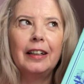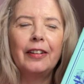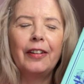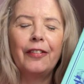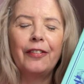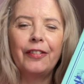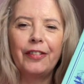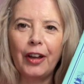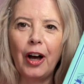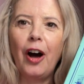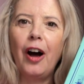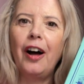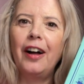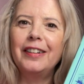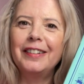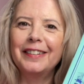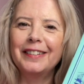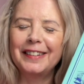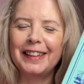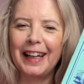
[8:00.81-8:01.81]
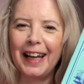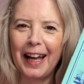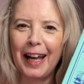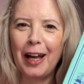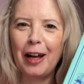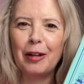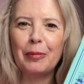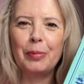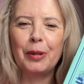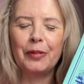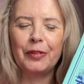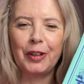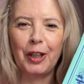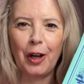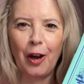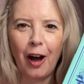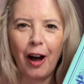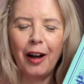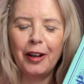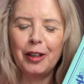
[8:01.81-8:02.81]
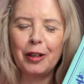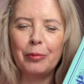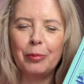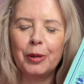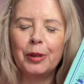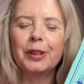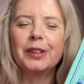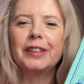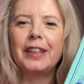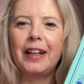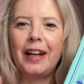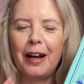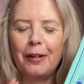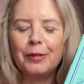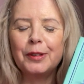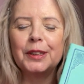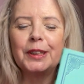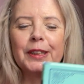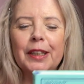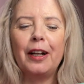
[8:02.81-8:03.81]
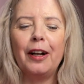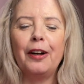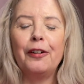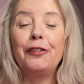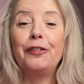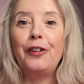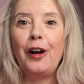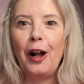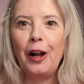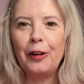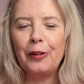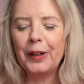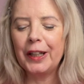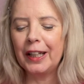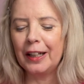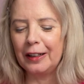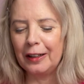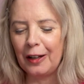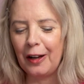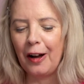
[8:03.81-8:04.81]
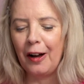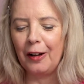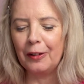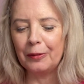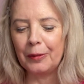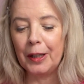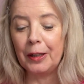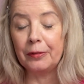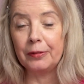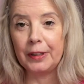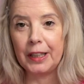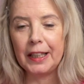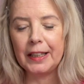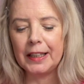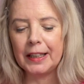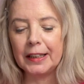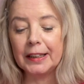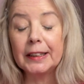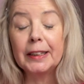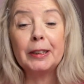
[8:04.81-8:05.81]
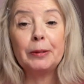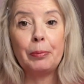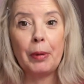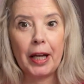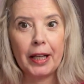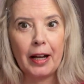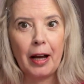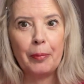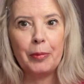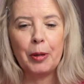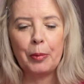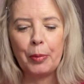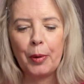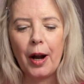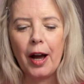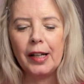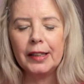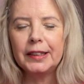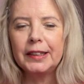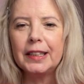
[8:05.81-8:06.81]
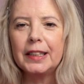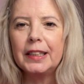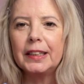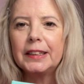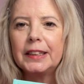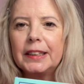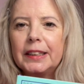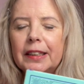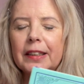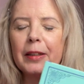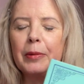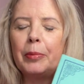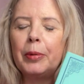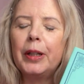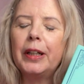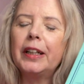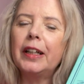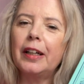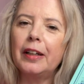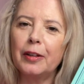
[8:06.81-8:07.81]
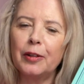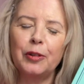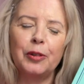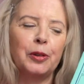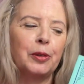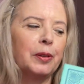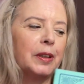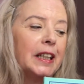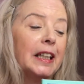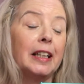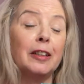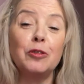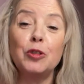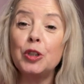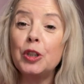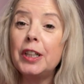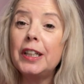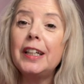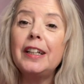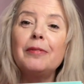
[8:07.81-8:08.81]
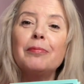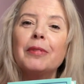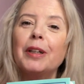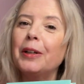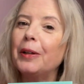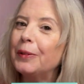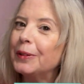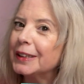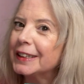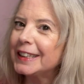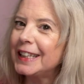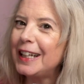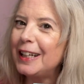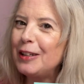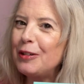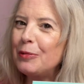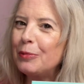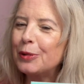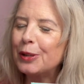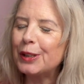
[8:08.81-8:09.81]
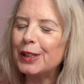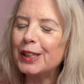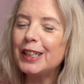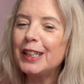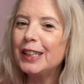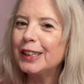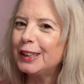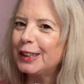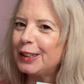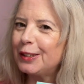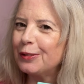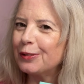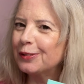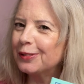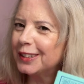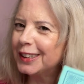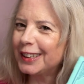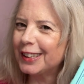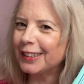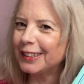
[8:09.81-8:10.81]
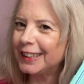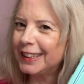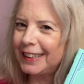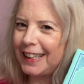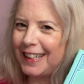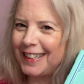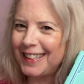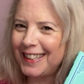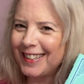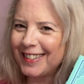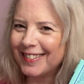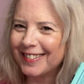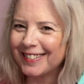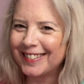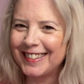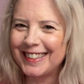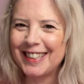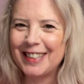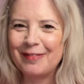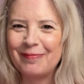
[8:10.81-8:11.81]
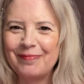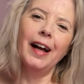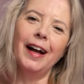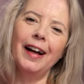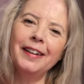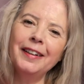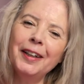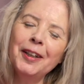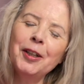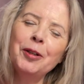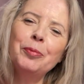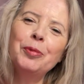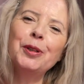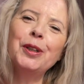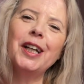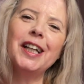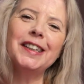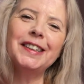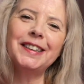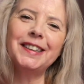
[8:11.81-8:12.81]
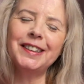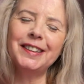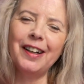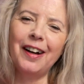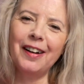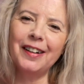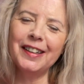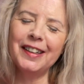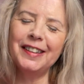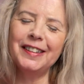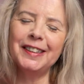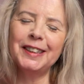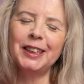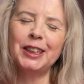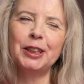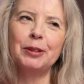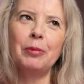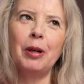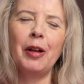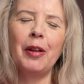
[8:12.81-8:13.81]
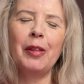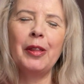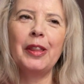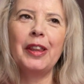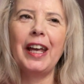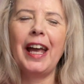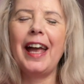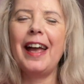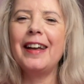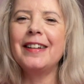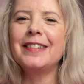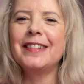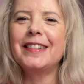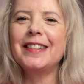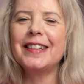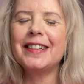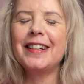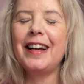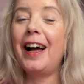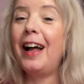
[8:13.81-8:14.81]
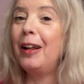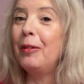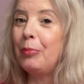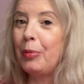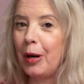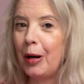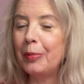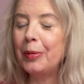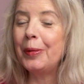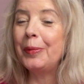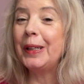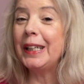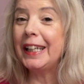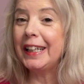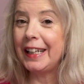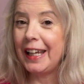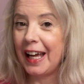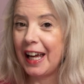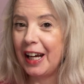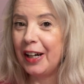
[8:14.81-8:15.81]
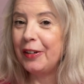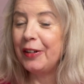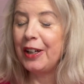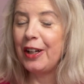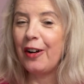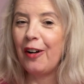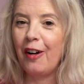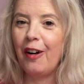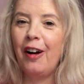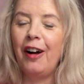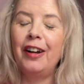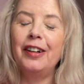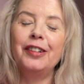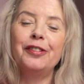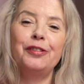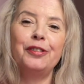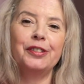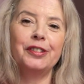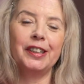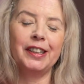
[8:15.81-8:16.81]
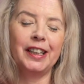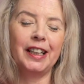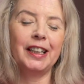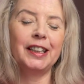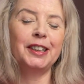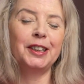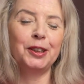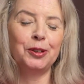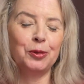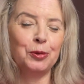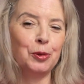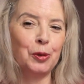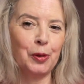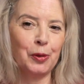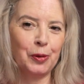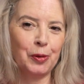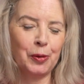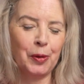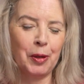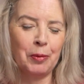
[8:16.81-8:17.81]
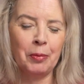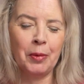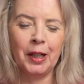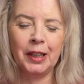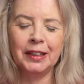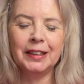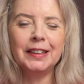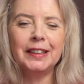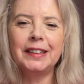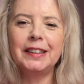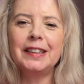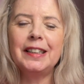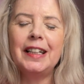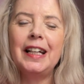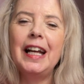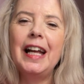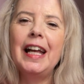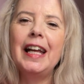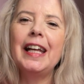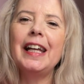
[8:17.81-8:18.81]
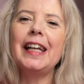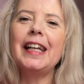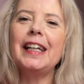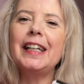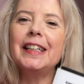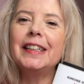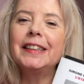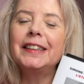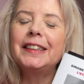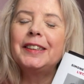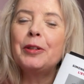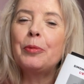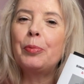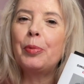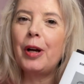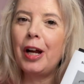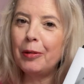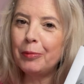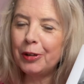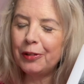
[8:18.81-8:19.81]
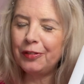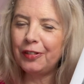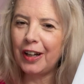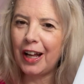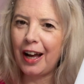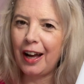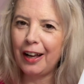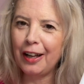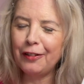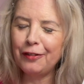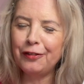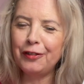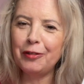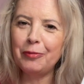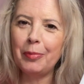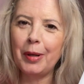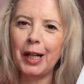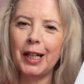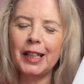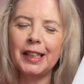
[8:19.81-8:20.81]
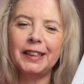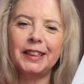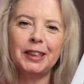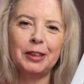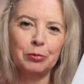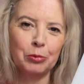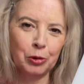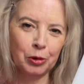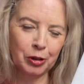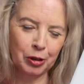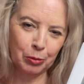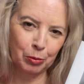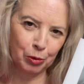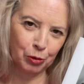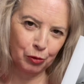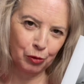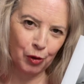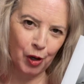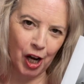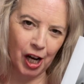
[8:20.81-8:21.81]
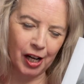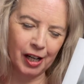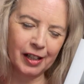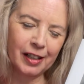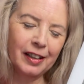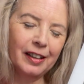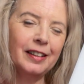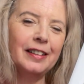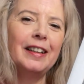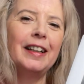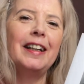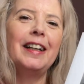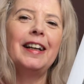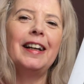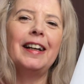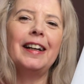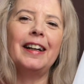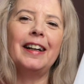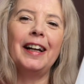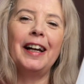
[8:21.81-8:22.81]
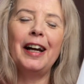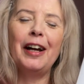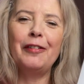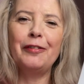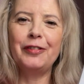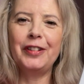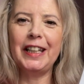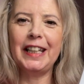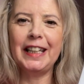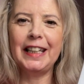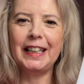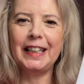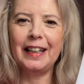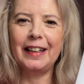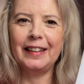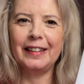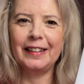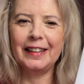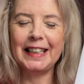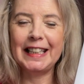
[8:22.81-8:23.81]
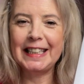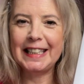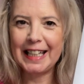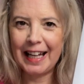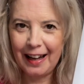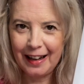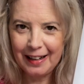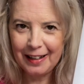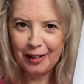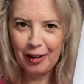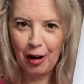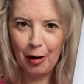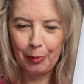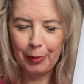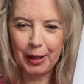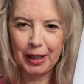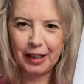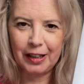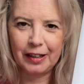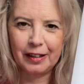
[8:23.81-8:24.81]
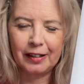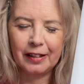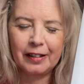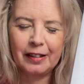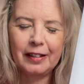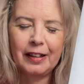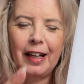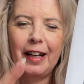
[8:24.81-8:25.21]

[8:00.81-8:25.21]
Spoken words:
thought that the help of the audiobook that I was following along while reading sped up the process, but I thoroughly enjoyed it, but I'll tell you more soon, so stay tuned. Another book I started this month, and I'll probably carry on for the next 2 or 3 months, is The Prime of Life by Simone de Beauvoir. I have the Italian copy here,